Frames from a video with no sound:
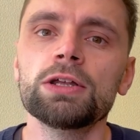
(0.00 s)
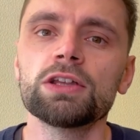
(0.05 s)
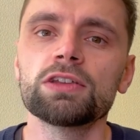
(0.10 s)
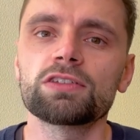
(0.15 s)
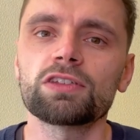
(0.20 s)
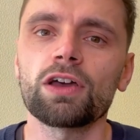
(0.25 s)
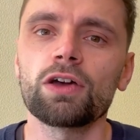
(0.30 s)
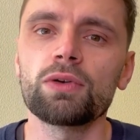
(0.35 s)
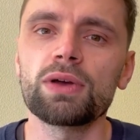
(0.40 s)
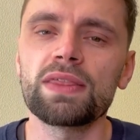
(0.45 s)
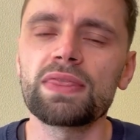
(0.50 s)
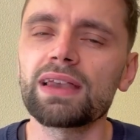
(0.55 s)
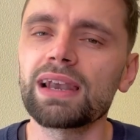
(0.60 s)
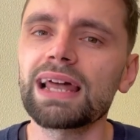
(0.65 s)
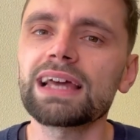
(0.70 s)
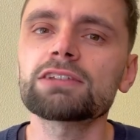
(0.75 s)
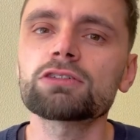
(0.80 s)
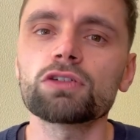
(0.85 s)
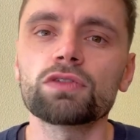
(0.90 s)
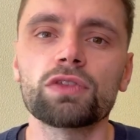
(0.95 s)
So in the
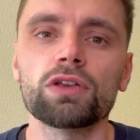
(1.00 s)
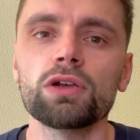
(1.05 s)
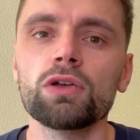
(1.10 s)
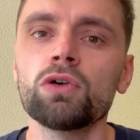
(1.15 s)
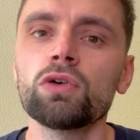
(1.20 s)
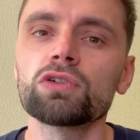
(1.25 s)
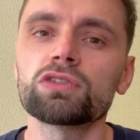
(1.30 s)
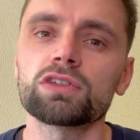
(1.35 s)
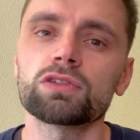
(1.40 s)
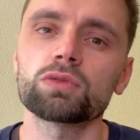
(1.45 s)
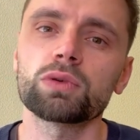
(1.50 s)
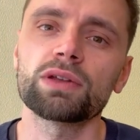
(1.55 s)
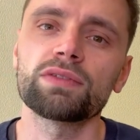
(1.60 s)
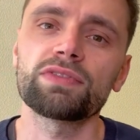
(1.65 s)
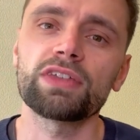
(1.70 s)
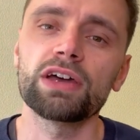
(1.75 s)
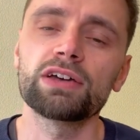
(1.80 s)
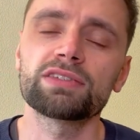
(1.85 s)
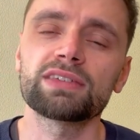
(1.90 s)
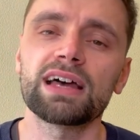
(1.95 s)
letter of the laws, it's one of
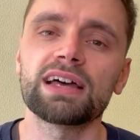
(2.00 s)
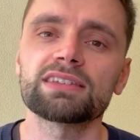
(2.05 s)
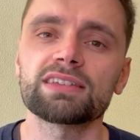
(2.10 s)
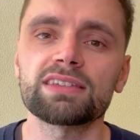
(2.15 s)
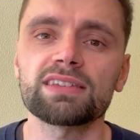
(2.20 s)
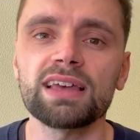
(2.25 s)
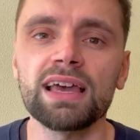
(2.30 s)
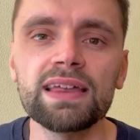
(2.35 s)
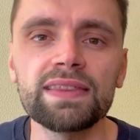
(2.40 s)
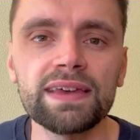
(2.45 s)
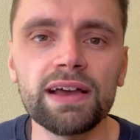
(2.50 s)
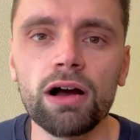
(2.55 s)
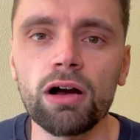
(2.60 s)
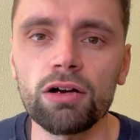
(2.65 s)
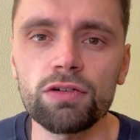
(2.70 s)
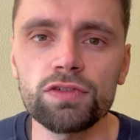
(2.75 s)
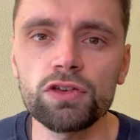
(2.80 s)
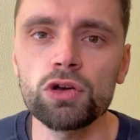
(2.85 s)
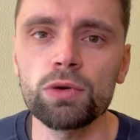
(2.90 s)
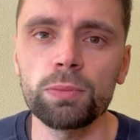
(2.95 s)
those that, as I say, the
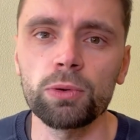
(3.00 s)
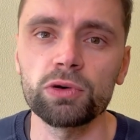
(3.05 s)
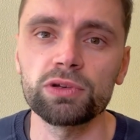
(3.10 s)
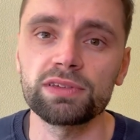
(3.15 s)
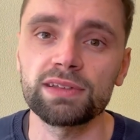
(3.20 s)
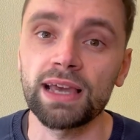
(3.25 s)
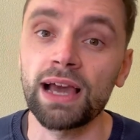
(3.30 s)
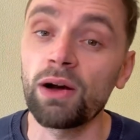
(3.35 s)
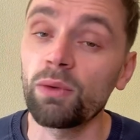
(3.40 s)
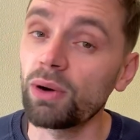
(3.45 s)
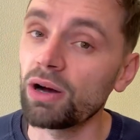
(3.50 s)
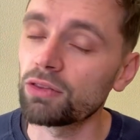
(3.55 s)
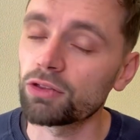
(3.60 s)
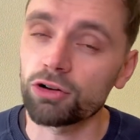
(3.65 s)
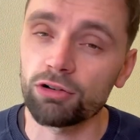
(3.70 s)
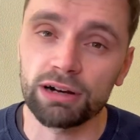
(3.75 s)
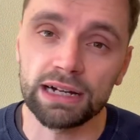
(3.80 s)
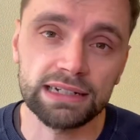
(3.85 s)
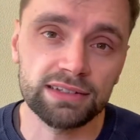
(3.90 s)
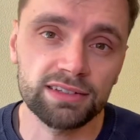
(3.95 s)
RFU are pointing out, well, the
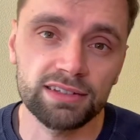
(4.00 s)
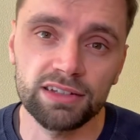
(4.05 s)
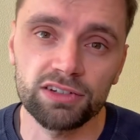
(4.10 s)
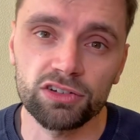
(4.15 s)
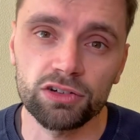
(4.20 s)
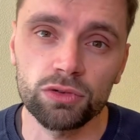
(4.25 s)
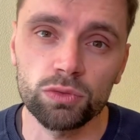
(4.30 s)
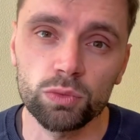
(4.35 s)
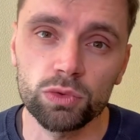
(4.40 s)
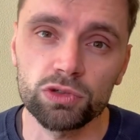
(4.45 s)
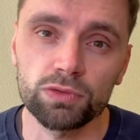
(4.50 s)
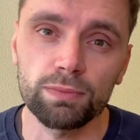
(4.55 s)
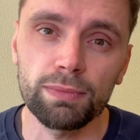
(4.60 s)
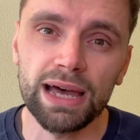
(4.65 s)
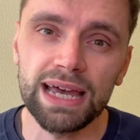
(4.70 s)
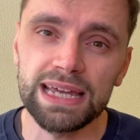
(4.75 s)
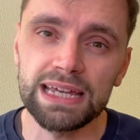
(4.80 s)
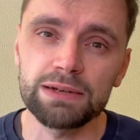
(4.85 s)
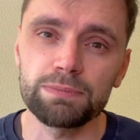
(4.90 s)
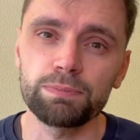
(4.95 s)
correct decision was
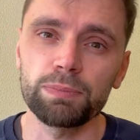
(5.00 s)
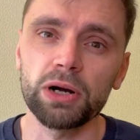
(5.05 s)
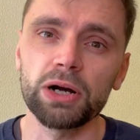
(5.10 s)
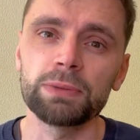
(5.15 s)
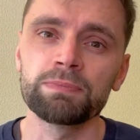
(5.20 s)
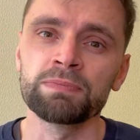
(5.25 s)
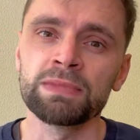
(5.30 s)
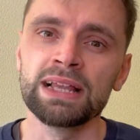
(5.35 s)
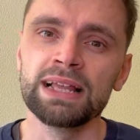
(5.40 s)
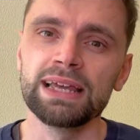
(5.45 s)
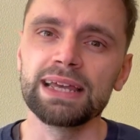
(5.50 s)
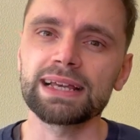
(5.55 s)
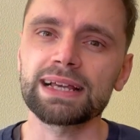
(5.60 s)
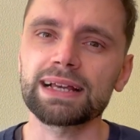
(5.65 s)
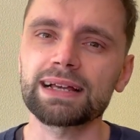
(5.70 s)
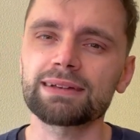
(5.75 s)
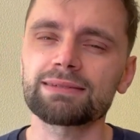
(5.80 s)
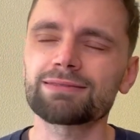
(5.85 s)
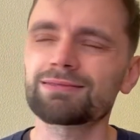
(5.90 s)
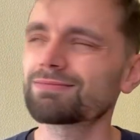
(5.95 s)
made. But
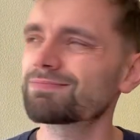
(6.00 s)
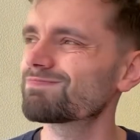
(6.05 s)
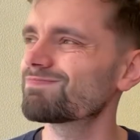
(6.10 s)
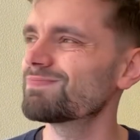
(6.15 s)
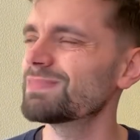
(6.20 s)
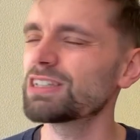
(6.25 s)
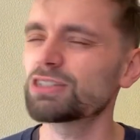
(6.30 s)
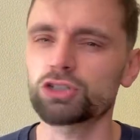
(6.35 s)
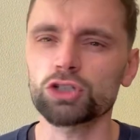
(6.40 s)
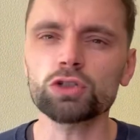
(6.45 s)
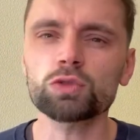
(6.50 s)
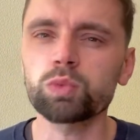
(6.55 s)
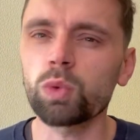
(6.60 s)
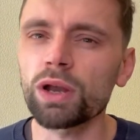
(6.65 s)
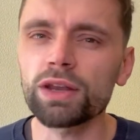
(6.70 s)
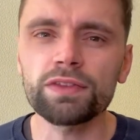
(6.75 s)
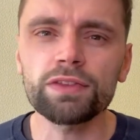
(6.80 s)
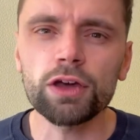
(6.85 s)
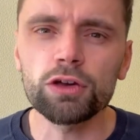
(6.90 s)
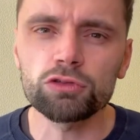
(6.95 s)
it's just
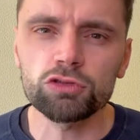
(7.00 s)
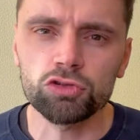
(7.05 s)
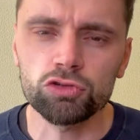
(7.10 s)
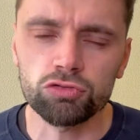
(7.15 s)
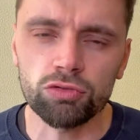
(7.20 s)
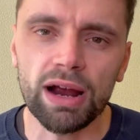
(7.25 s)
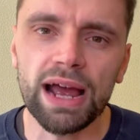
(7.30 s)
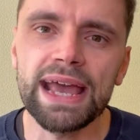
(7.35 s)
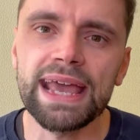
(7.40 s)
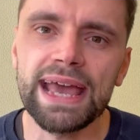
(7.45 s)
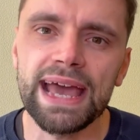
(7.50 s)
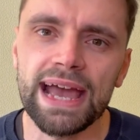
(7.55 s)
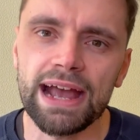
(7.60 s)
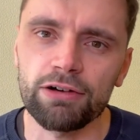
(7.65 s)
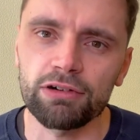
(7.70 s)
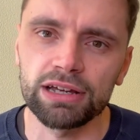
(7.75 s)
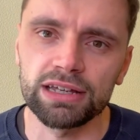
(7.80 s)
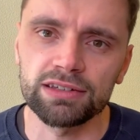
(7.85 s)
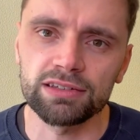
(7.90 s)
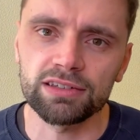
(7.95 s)
one of those grey
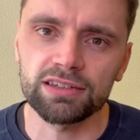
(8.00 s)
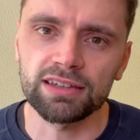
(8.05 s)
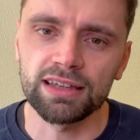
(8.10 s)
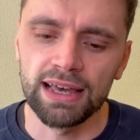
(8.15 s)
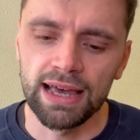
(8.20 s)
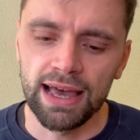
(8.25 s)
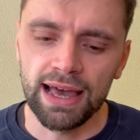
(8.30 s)
areas.